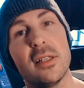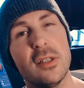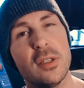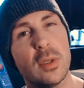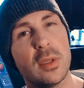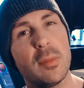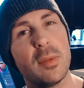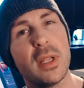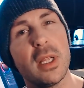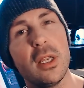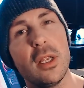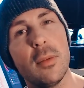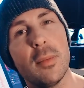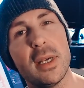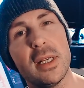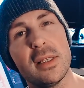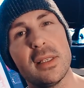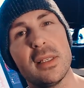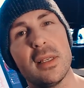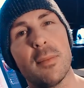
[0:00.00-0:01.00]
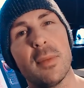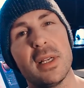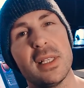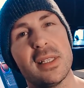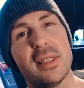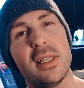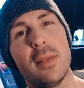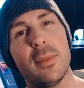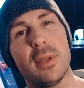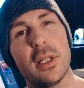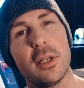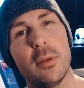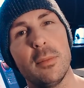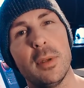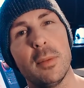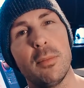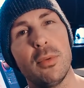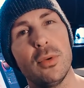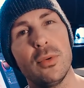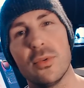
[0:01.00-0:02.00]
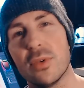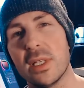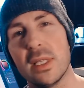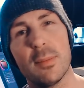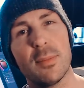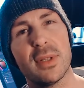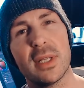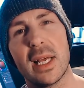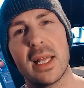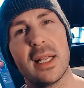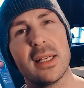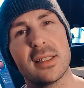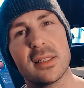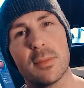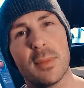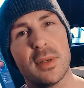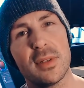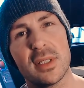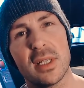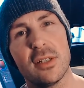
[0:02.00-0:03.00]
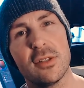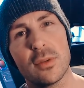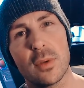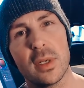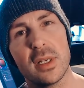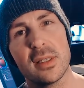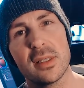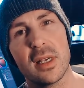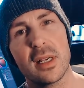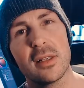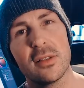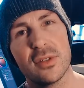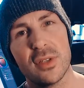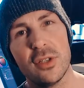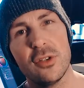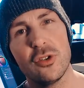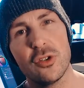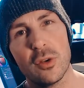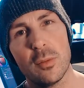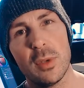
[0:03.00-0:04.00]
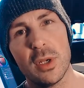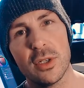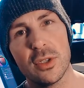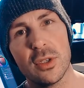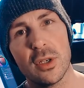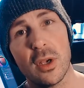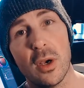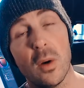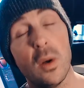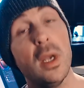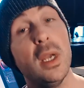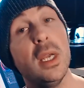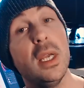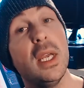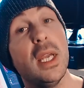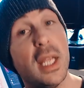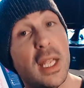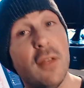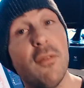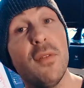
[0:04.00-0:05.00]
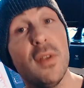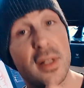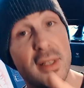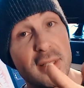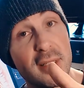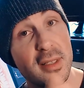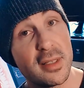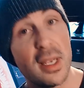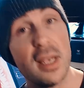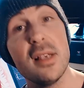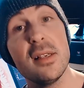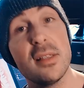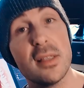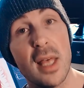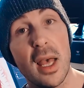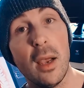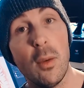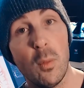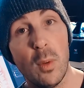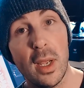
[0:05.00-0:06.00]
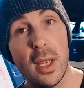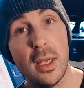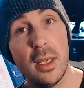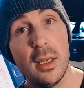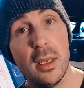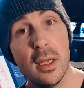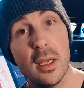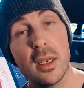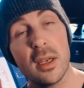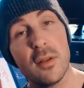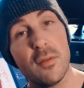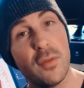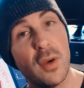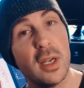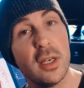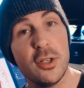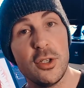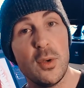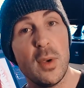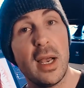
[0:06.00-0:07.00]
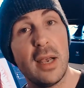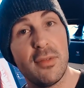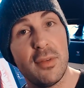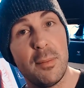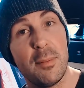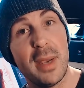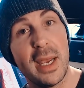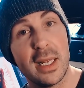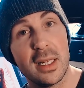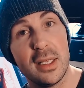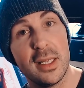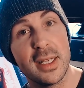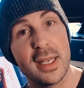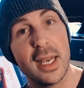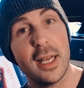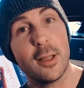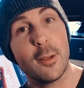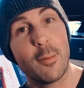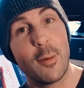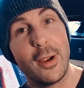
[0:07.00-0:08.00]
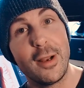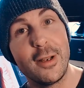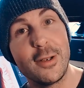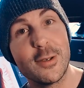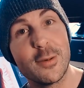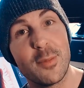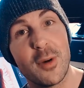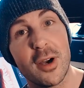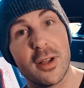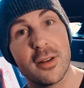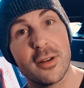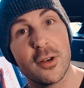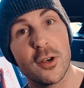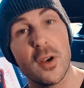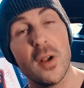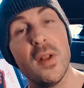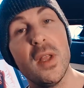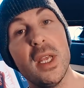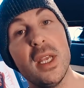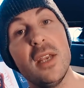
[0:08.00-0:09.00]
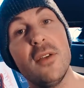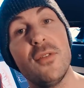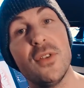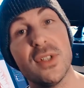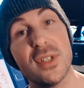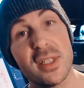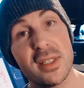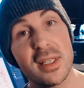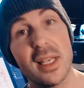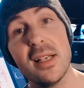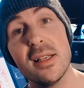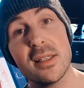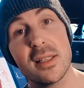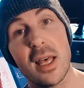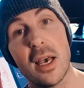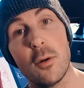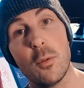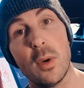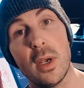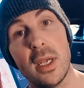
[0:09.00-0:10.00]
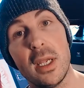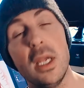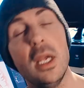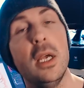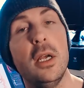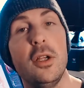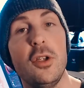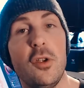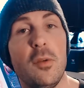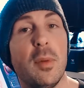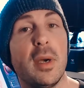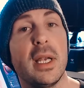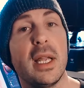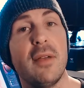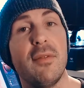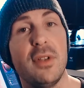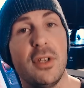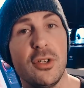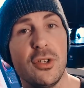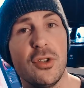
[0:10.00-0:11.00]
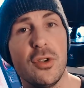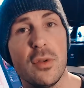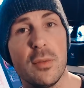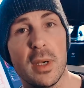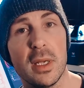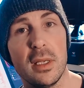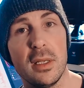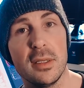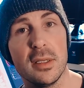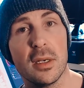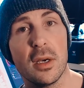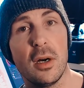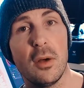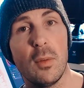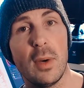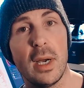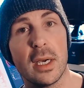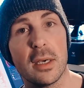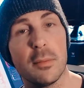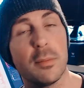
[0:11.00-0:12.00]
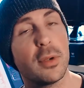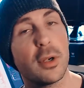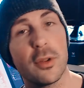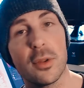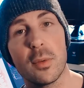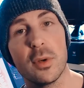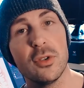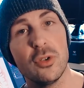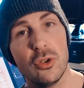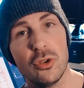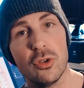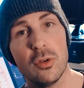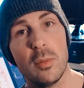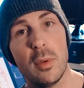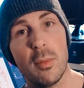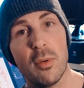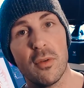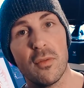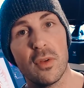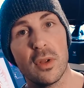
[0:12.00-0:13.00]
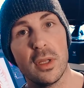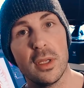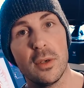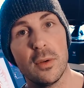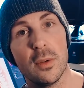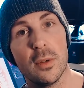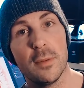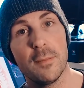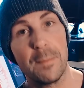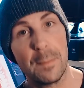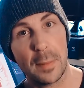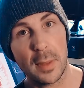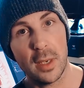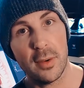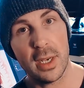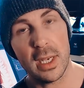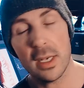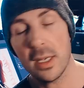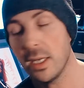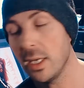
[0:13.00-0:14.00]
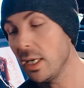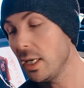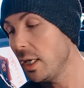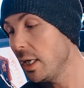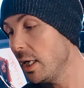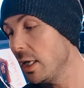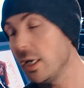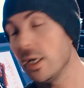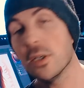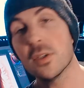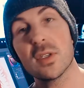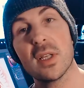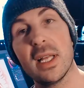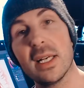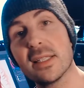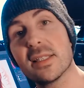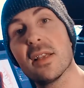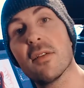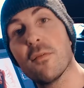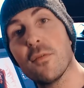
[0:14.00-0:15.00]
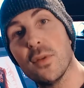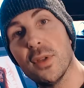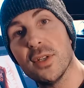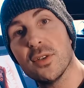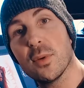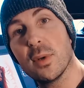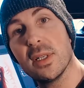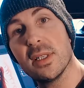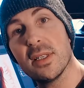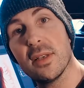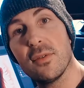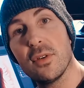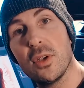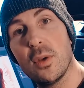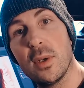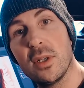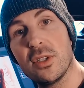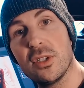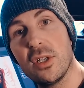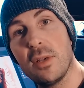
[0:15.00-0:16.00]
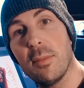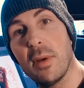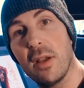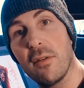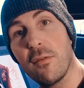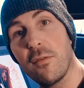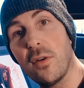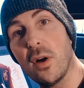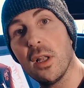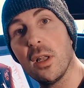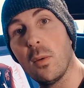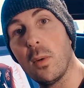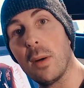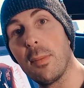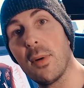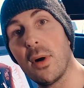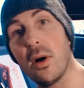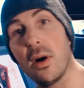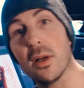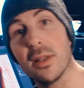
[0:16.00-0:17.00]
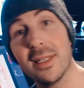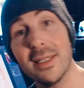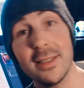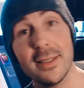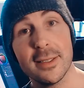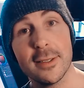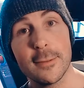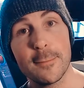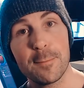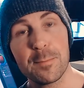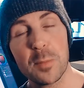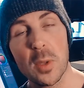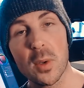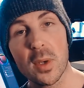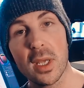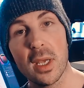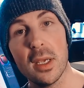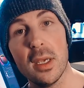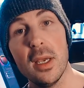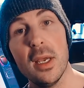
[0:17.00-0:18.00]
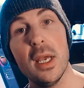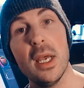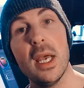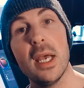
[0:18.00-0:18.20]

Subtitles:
So at the beginning, it might seem a little bit blue-green, but that lasts about 10-20 seconds, then you should be good to go. If it stays that way, confided you haven't badly calibrated your monitor, if it stays that way, you might have an issue. You might need to call Wacom, but otherwise you should be perfectly cool. All right. So that's it for the 27QHD, my follow-up on it. Okay.